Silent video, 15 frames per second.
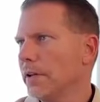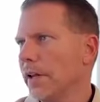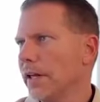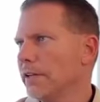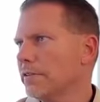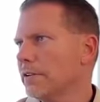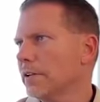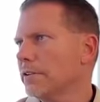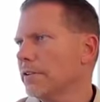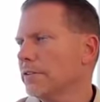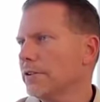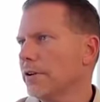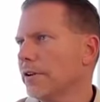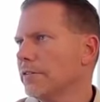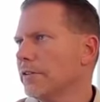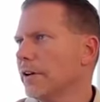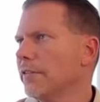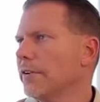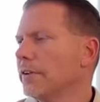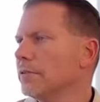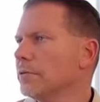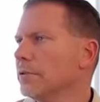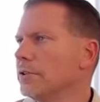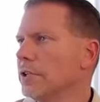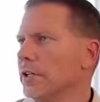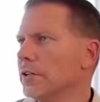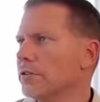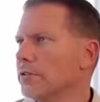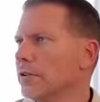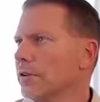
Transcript: in the late sixties, early mm-hmm. seventies with G D Right.